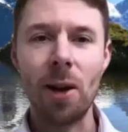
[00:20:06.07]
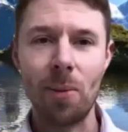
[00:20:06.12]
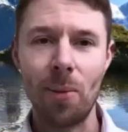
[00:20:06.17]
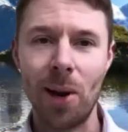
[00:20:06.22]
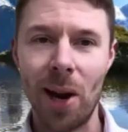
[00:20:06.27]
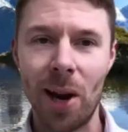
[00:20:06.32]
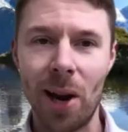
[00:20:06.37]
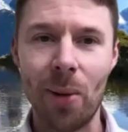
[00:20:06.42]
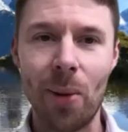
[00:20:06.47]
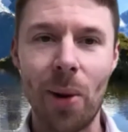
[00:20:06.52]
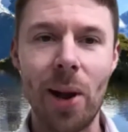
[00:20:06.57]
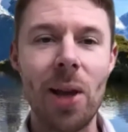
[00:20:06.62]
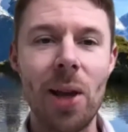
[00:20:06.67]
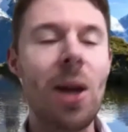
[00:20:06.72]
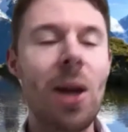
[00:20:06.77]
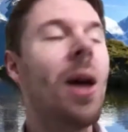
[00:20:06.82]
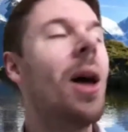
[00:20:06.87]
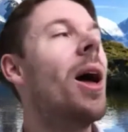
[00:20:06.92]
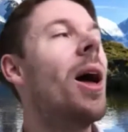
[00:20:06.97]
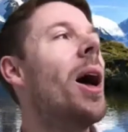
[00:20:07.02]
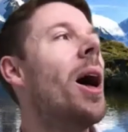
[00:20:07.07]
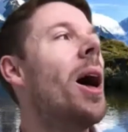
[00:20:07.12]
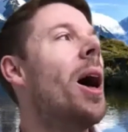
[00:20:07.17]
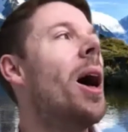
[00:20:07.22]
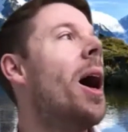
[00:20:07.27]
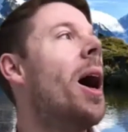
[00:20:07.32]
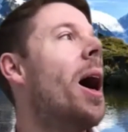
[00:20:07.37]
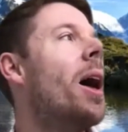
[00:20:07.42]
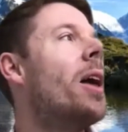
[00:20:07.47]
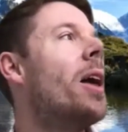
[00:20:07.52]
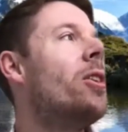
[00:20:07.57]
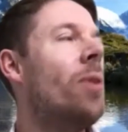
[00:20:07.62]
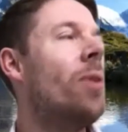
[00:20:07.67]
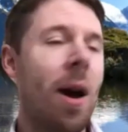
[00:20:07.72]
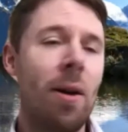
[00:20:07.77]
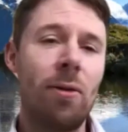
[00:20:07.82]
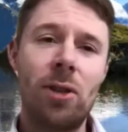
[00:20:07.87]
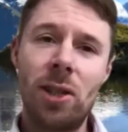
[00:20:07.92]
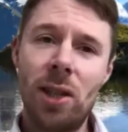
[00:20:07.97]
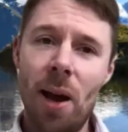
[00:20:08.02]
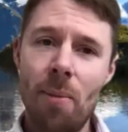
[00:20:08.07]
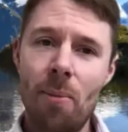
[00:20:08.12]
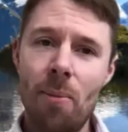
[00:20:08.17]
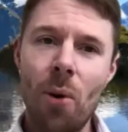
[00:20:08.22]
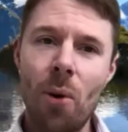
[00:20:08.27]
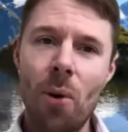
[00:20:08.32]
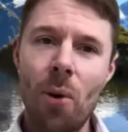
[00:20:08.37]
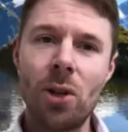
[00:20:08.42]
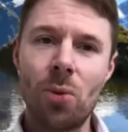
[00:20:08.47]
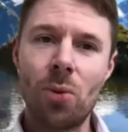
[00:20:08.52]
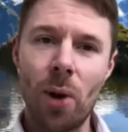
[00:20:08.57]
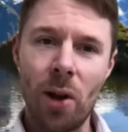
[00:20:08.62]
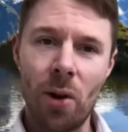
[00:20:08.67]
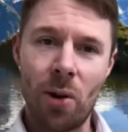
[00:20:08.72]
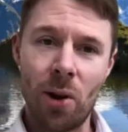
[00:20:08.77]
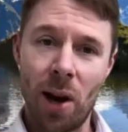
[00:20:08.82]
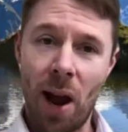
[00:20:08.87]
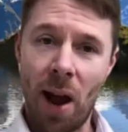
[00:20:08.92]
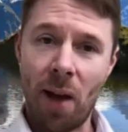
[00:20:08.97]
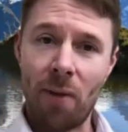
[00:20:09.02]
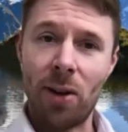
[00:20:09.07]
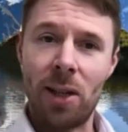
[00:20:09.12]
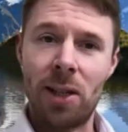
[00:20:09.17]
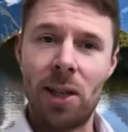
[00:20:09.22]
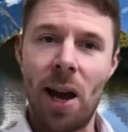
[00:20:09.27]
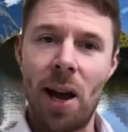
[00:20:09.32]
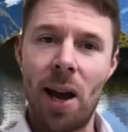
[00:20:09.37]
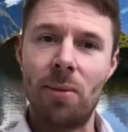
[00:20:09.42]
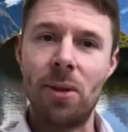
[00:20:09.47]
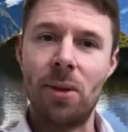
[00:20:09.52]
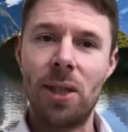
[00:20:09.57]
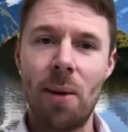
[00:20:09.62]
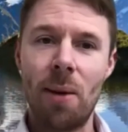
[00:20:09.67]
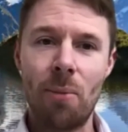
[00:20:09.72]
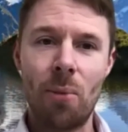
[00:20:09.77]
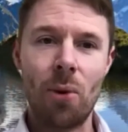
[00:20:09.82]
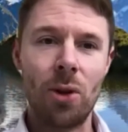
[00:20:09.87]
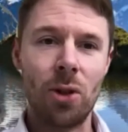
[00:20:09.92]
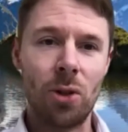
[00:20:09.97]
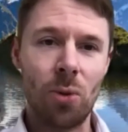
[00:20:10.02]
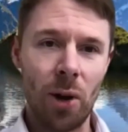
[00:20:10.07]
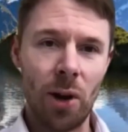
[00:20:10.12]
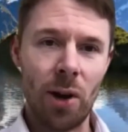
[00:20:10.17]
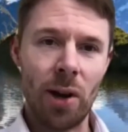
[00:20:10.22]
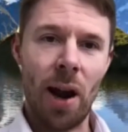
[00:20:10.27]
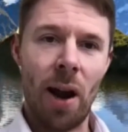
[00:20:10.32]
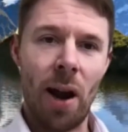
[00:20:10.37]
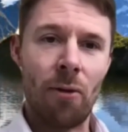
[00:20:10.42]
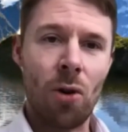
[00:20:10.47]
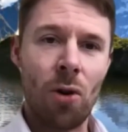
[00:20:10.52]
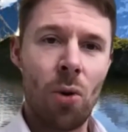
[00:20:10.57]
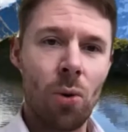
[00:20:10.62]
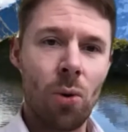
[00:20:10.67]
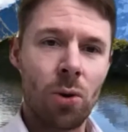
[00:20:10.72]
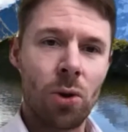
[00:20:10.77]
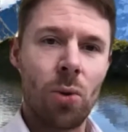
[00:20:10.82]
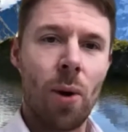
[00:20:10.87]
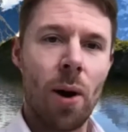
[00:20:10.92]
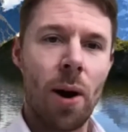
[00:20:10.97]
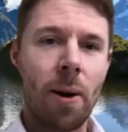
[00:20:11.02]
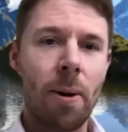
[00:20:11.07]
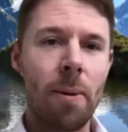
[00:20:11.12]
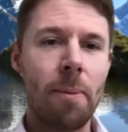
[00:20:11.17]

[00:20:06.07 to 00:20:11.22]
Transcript: But anyway, you have set points where you're going to have exams, set points where you're going to have coursework.